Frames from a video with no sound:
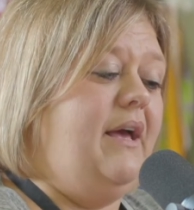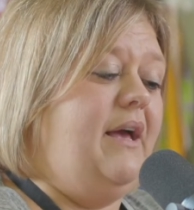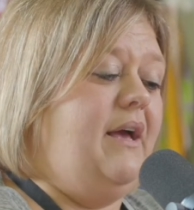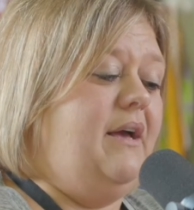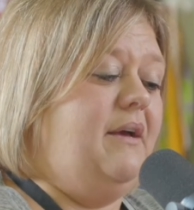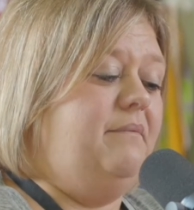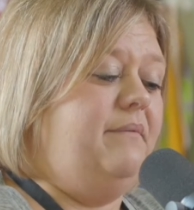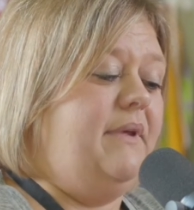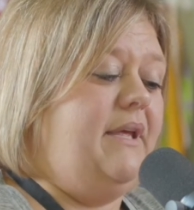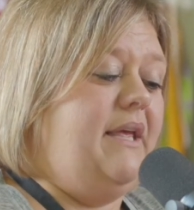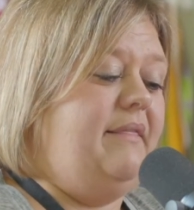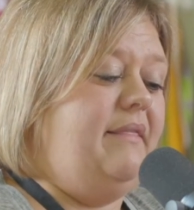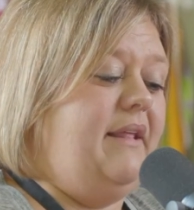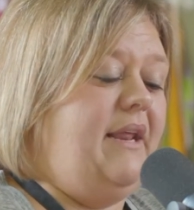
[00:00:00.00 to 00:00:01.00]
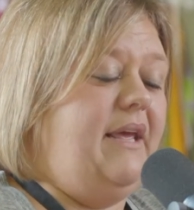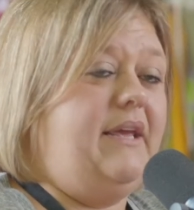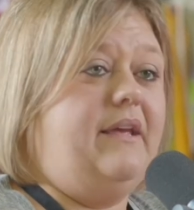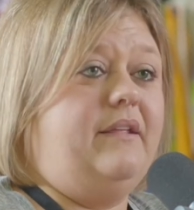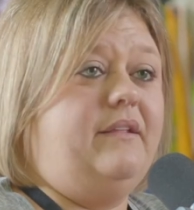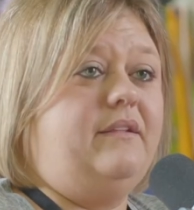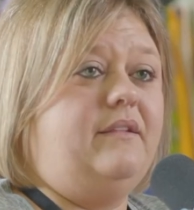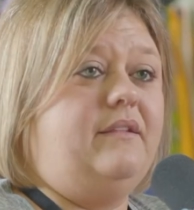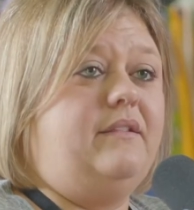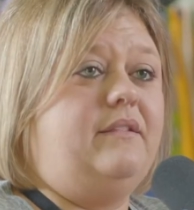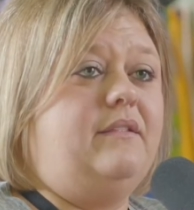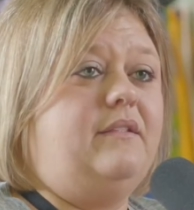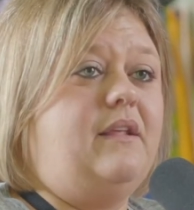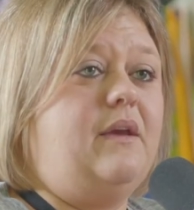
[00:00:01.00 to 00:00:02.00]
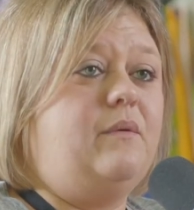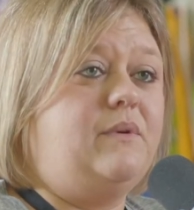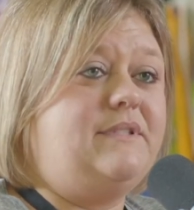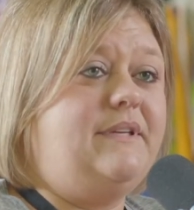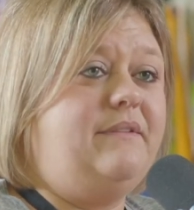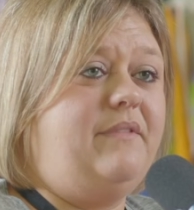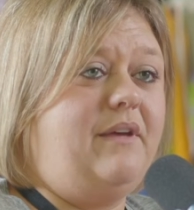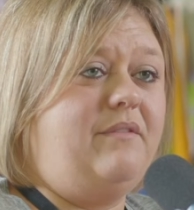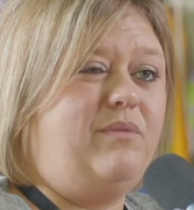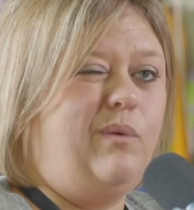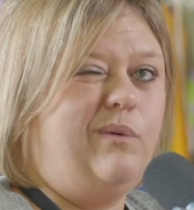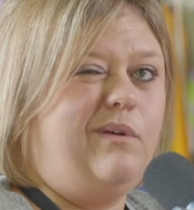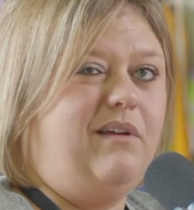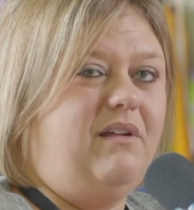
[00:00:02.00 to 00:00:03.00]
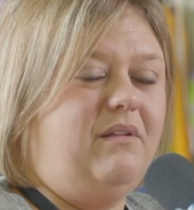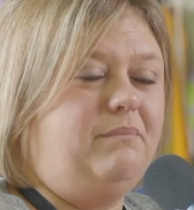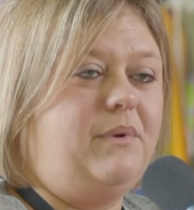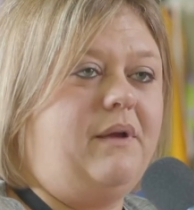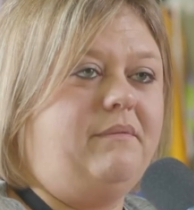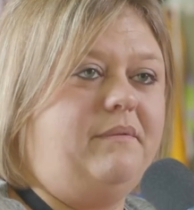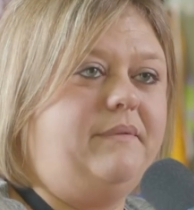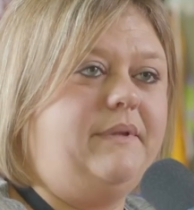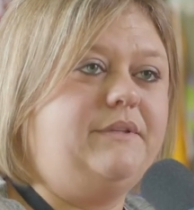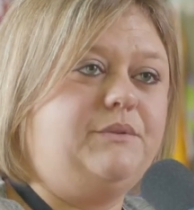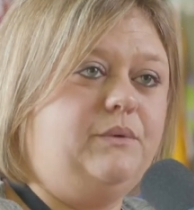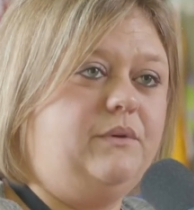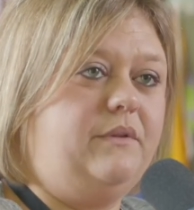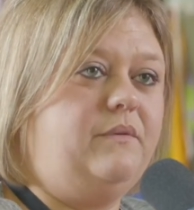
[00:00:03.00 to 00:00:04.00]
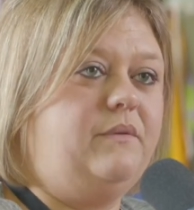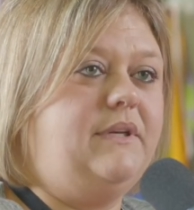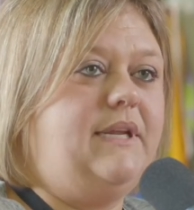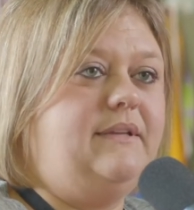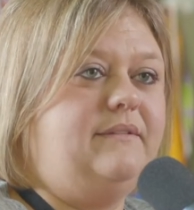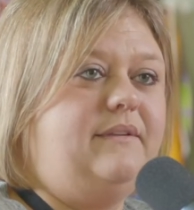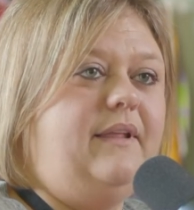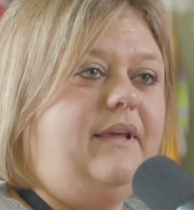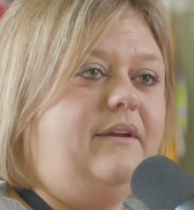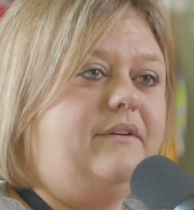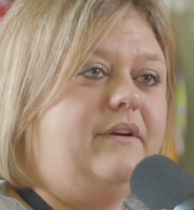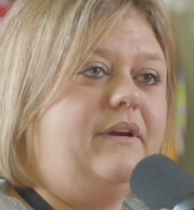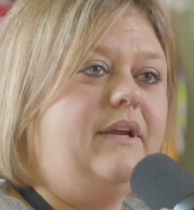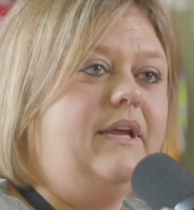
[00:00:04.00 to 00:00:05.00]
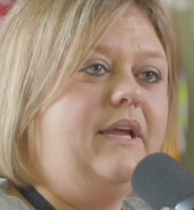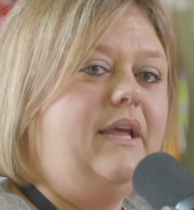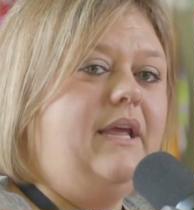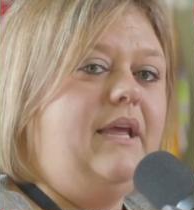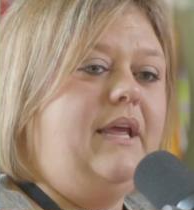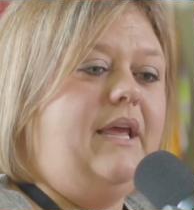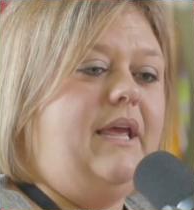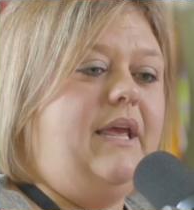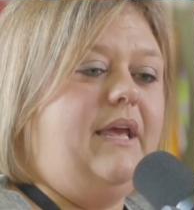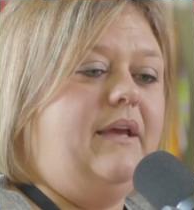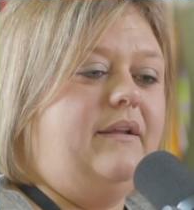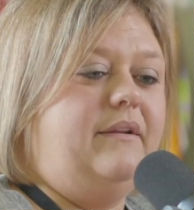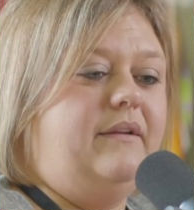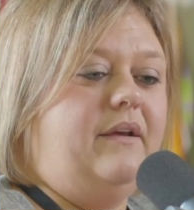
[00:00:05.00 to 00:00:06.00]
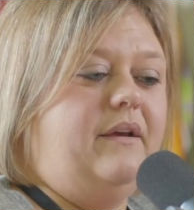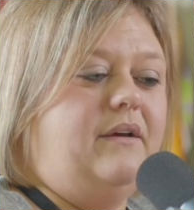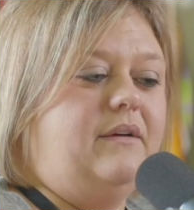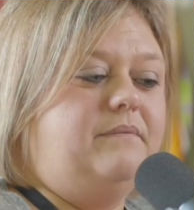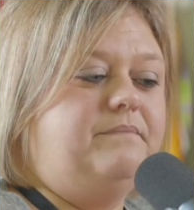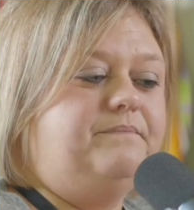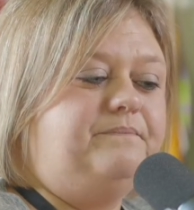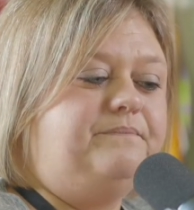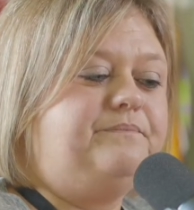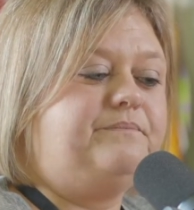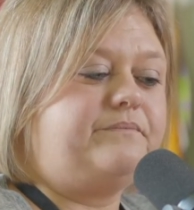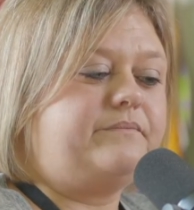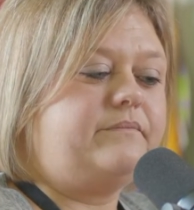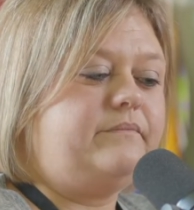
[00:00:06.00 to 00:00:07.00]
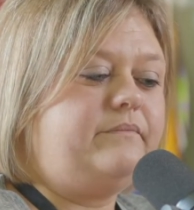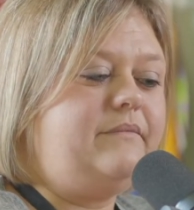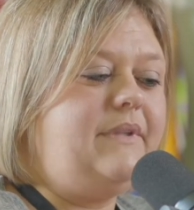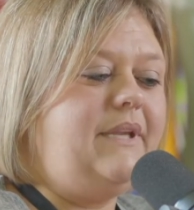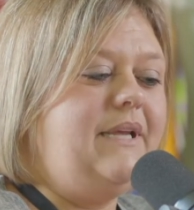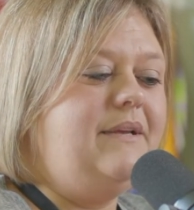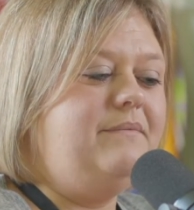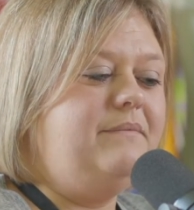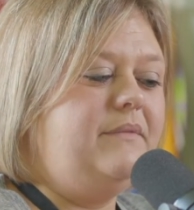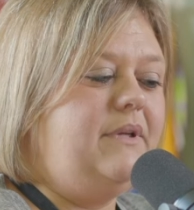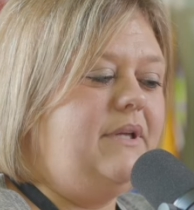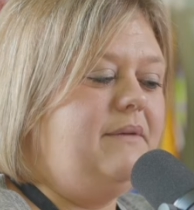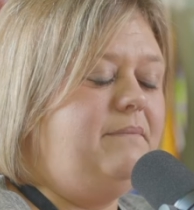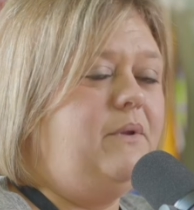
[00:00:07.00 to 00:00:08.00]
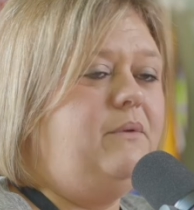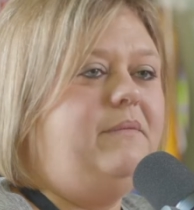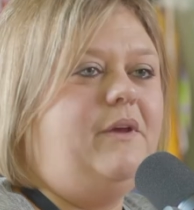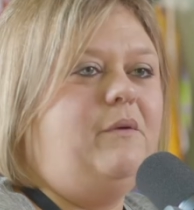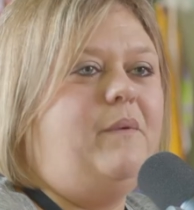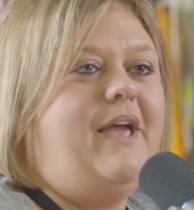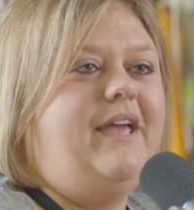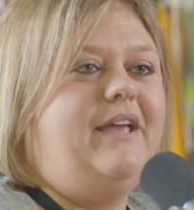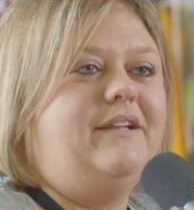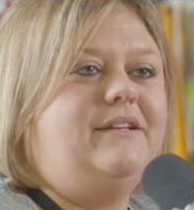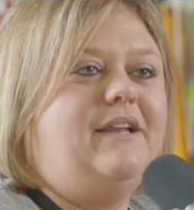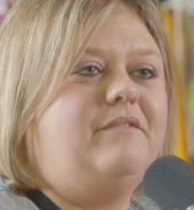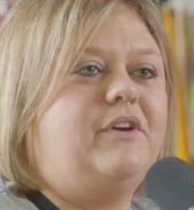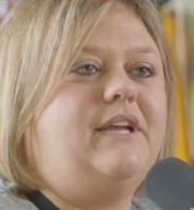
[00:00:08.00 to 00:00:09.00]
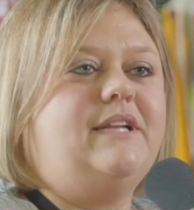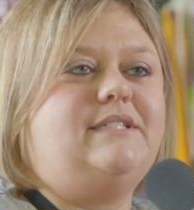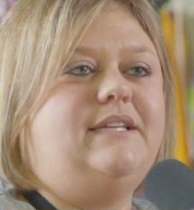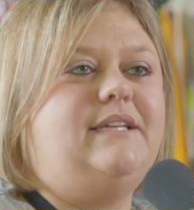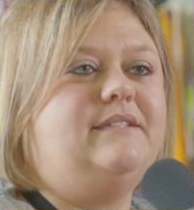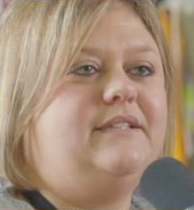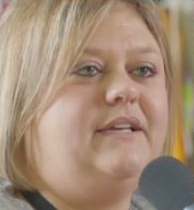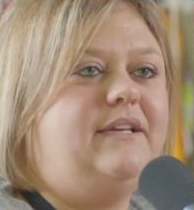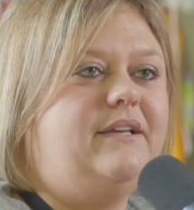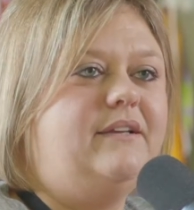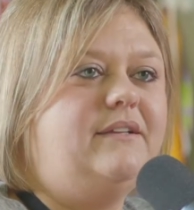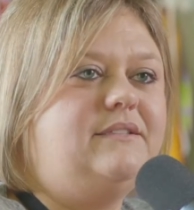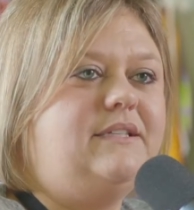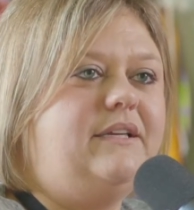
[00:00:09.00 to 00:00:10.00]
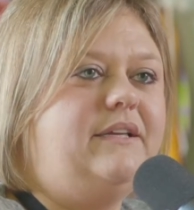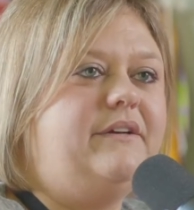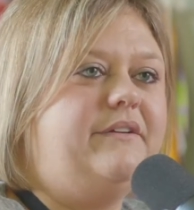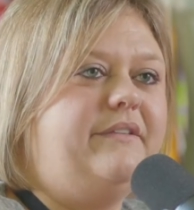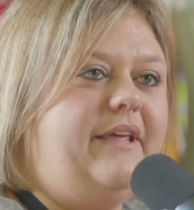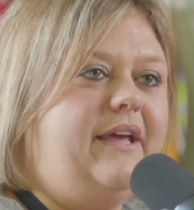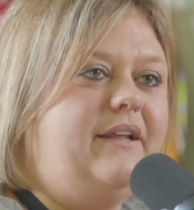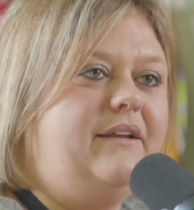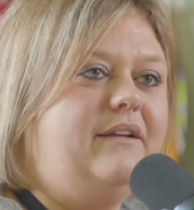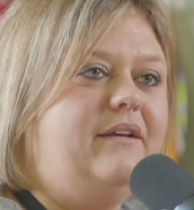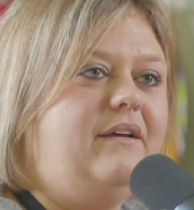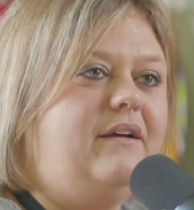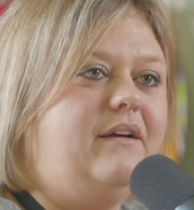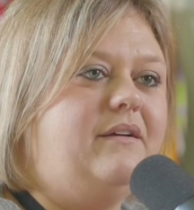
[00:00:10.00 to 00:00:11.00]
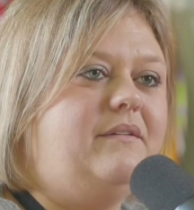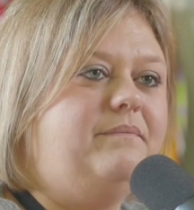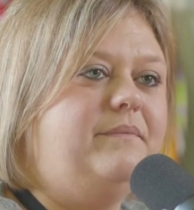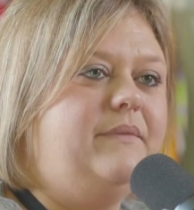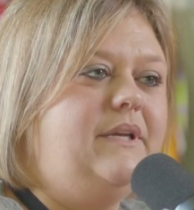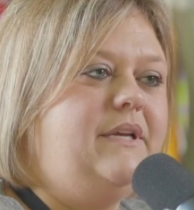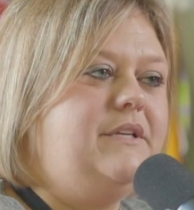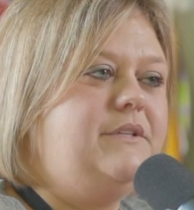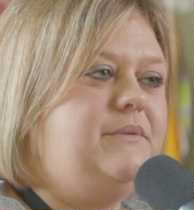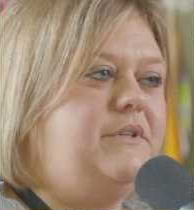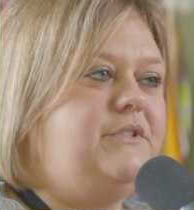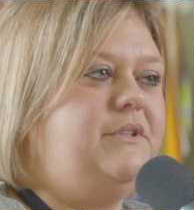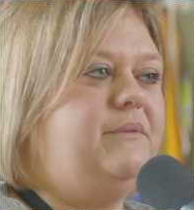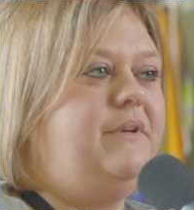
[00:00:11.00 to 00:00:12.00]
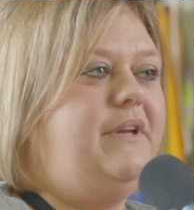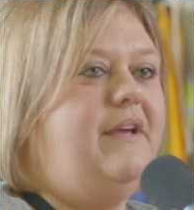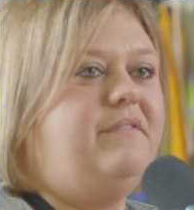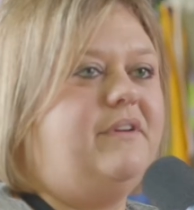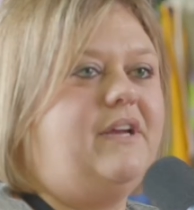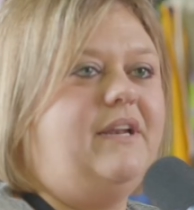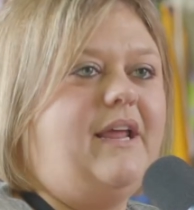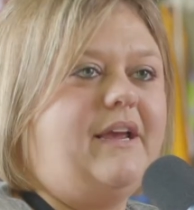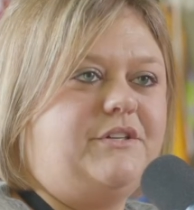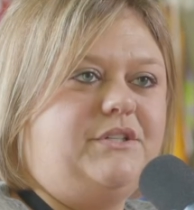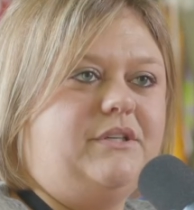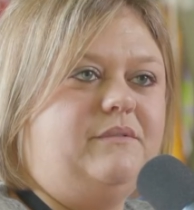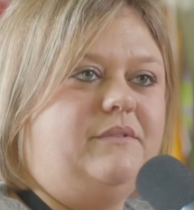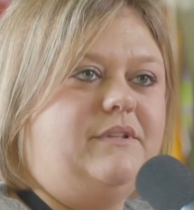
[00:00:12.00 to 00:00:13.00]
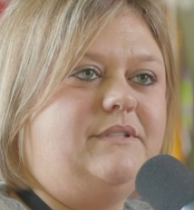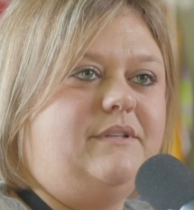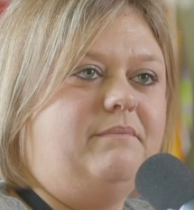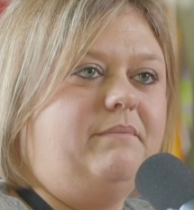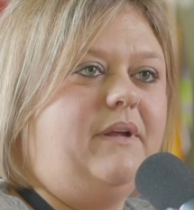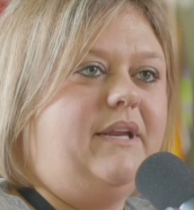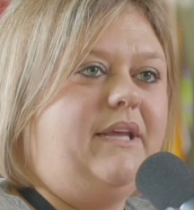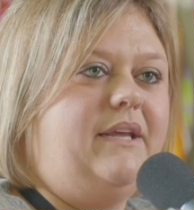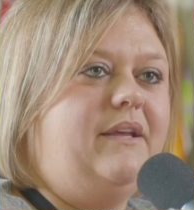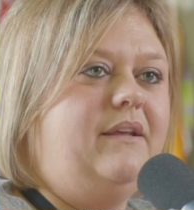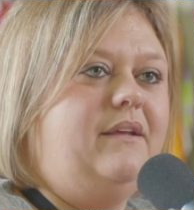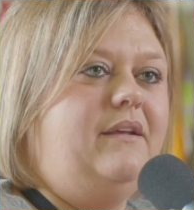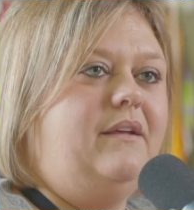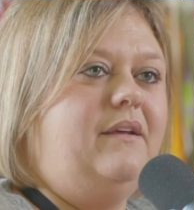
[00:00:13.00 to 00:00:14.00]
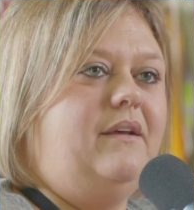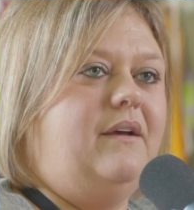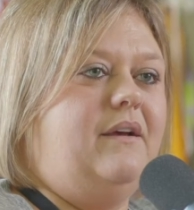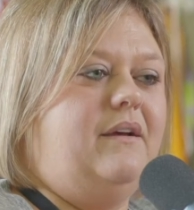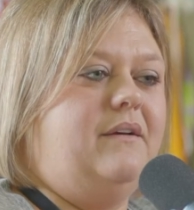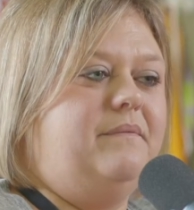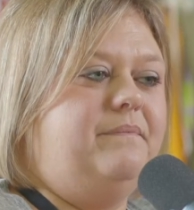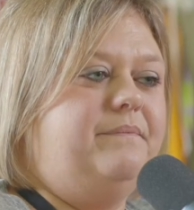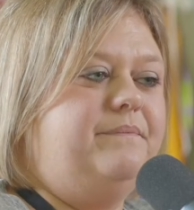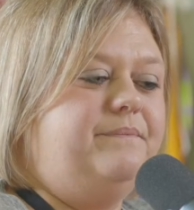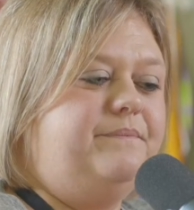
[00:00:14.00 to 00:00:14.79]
And then I received that phone call probably 2 to 3 days later, and it blew me away. It never gets easy to hear that, especially when you have a connection with somebody. Yeah.